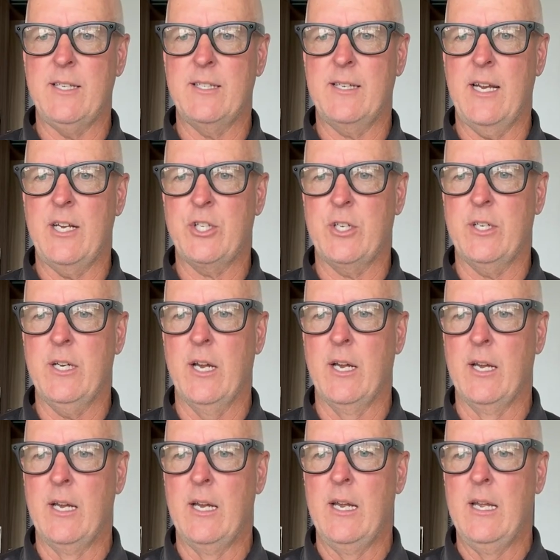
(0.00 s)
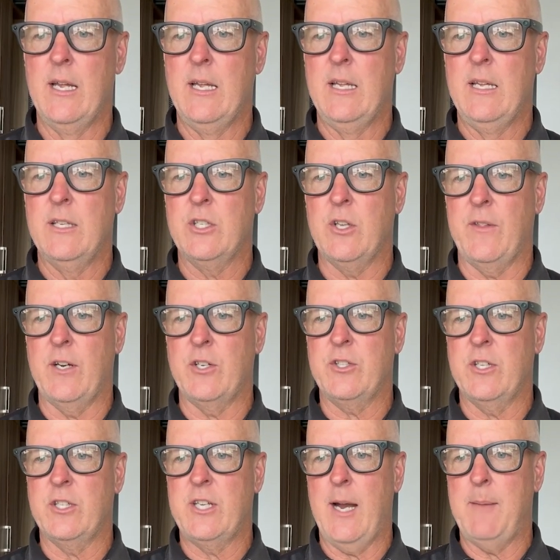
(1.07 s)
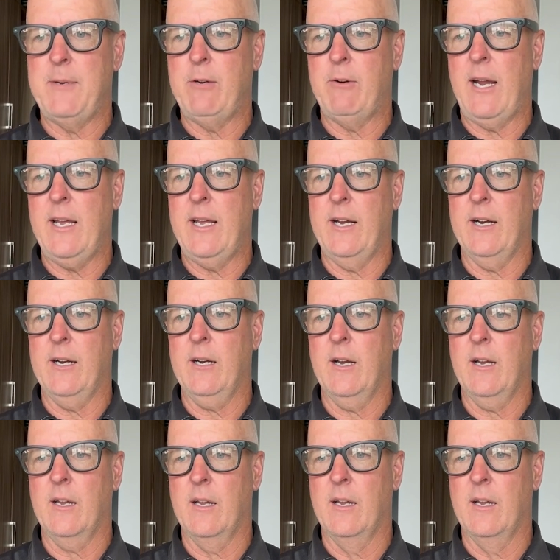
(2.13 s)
station. So there's the Termini right here,